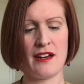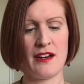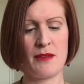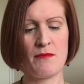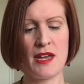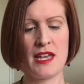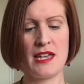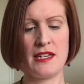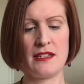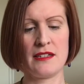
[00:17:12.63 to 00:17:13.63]
I
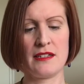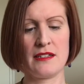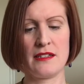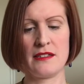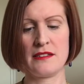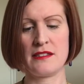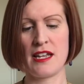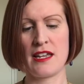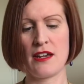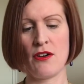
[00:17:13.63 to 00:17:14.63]
may
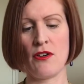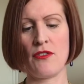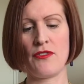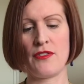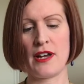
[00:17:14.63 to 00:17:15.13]
take it off